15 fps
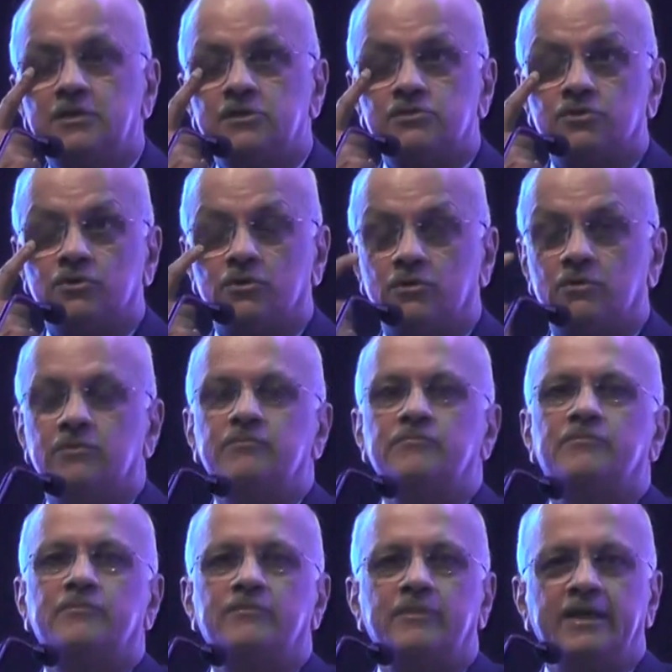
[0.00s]
So,
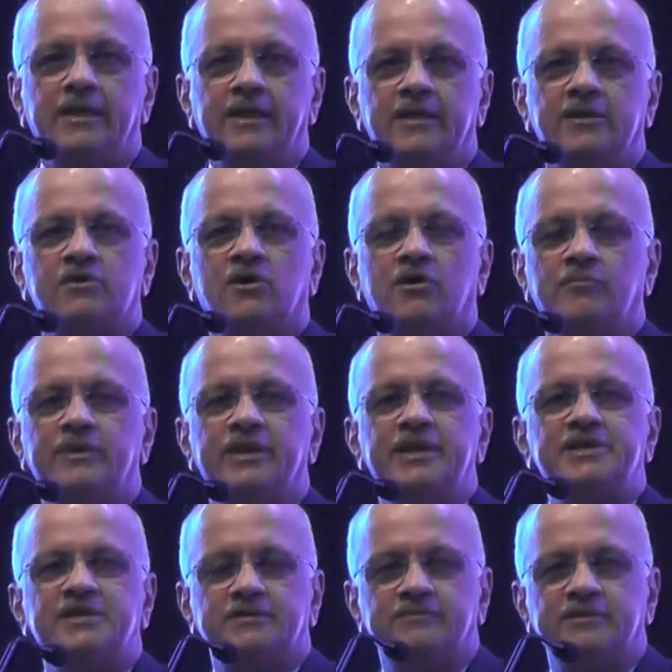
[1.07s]
in
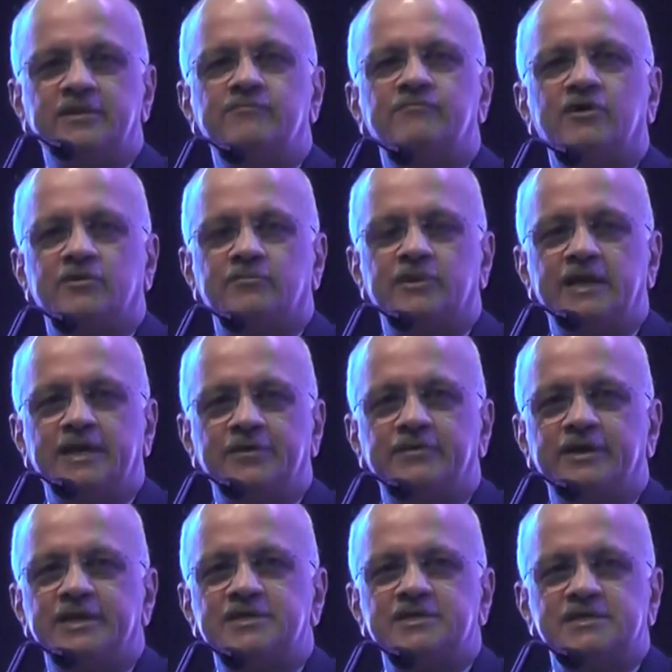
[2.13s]
combination with the formal
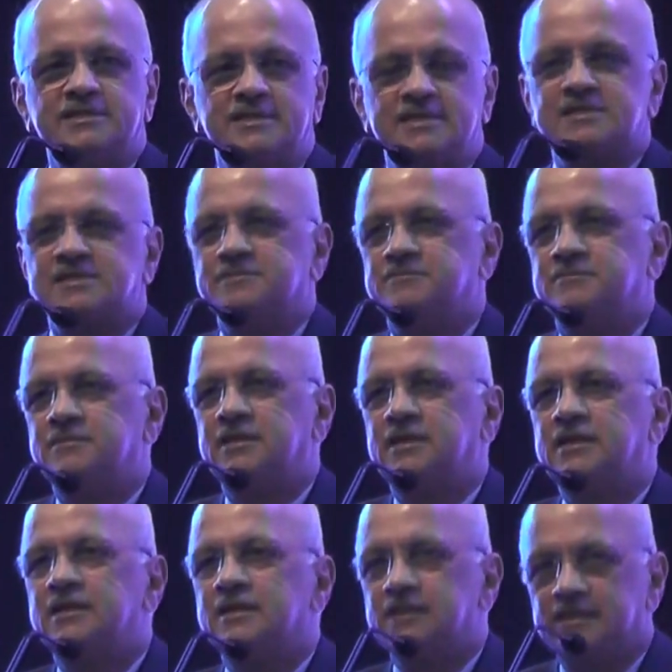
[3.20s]
education system,
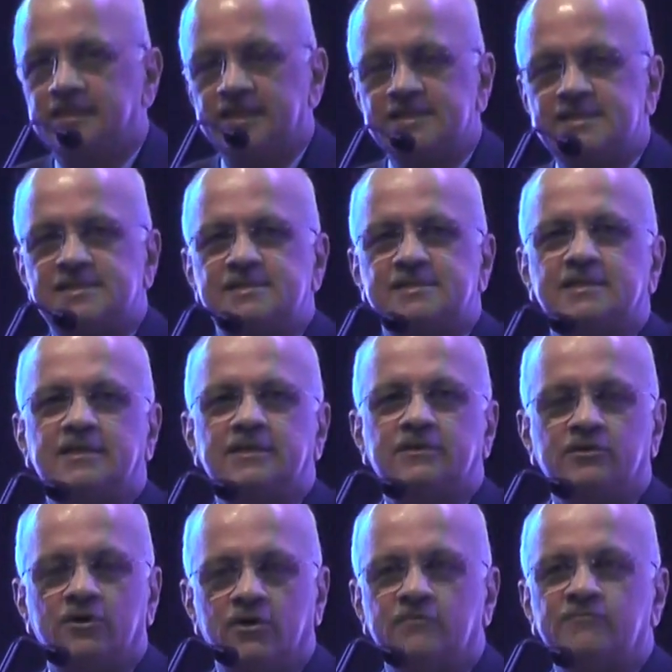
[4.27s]
this
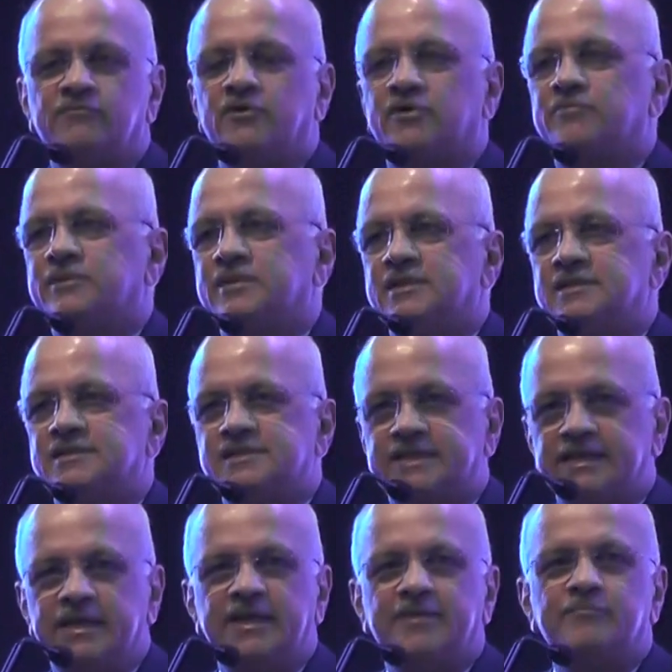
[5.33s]
non-formal
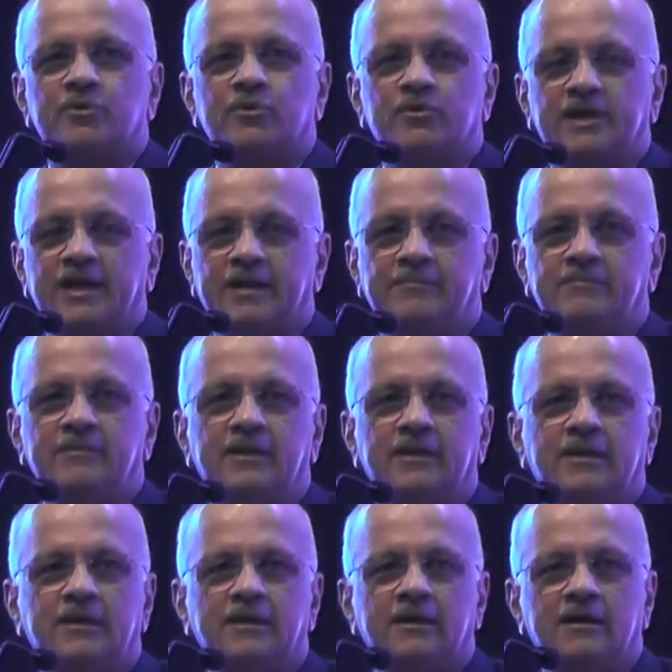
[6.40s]
skilling program,
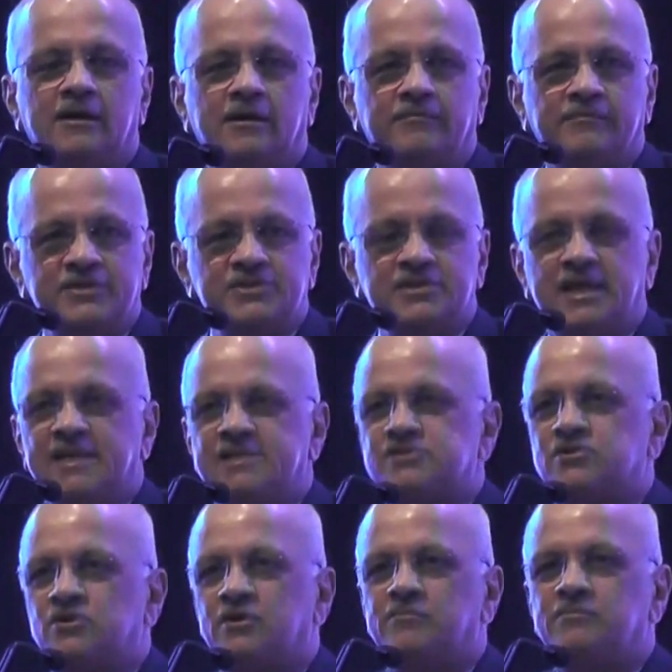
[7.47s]
which
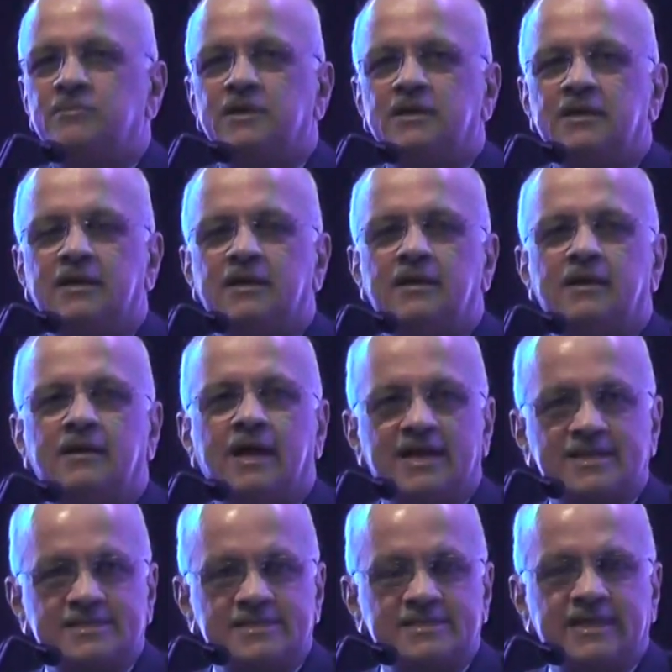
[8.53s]
NASSCOM,
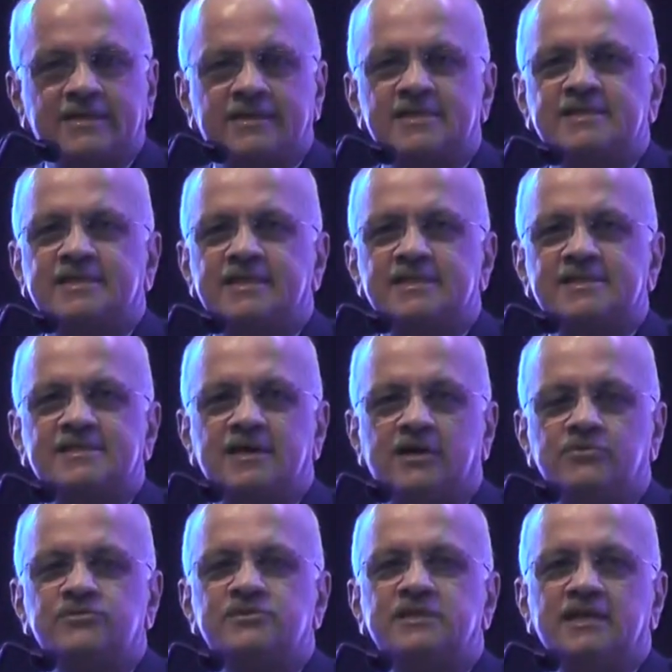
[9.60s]
as the Sector Skills
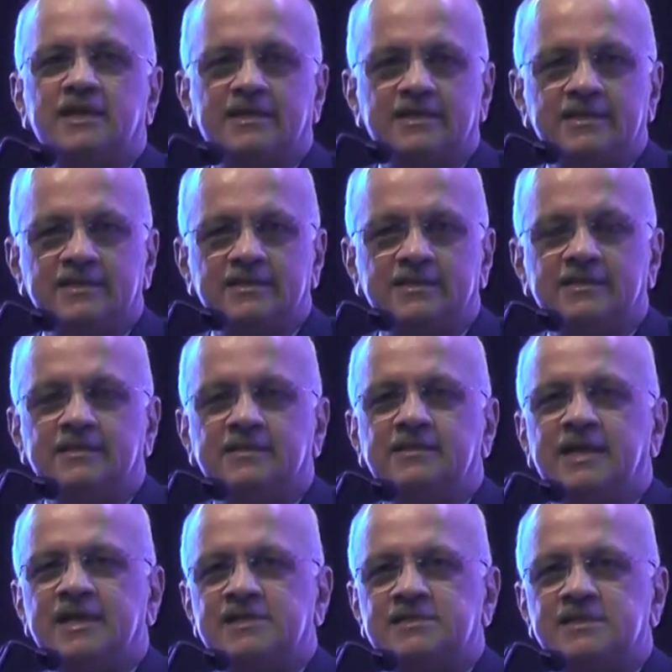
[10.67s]
Council under the
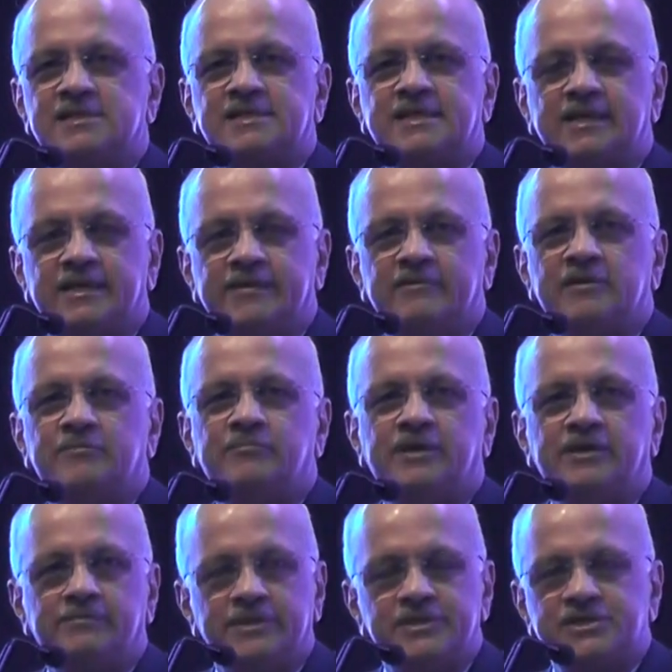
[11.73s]
National Skill
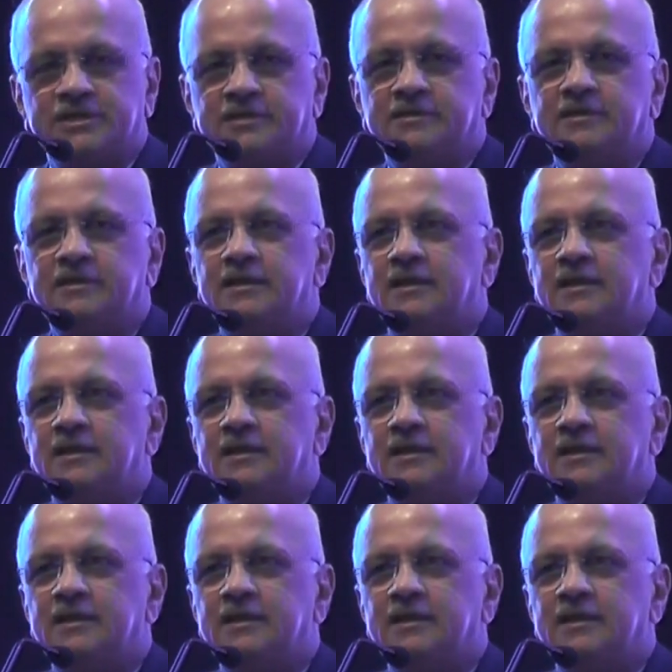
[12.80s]
Development Mission,